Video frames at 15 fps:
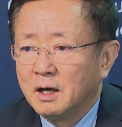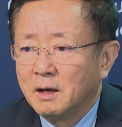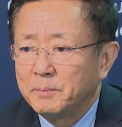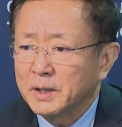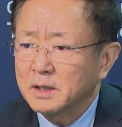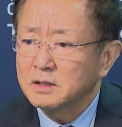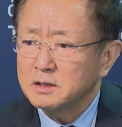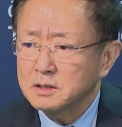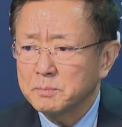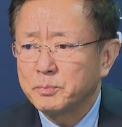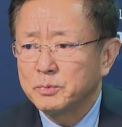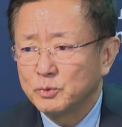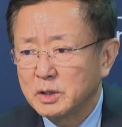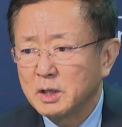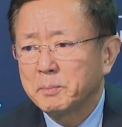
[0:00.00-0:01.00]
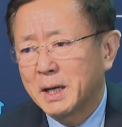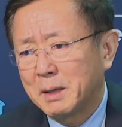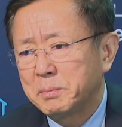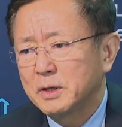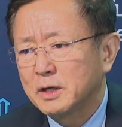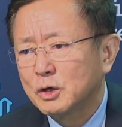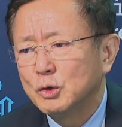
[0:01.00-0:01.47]
because these are really
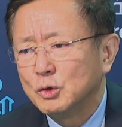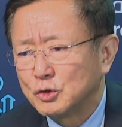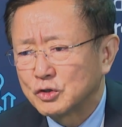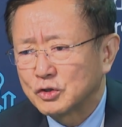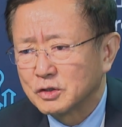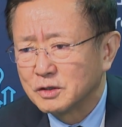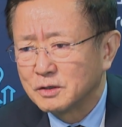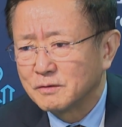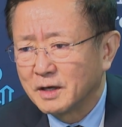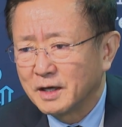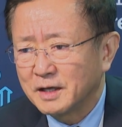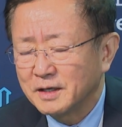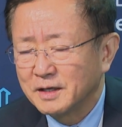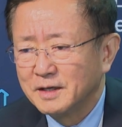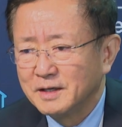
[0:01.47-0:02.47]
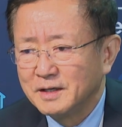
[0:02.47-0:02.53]
public goods, right?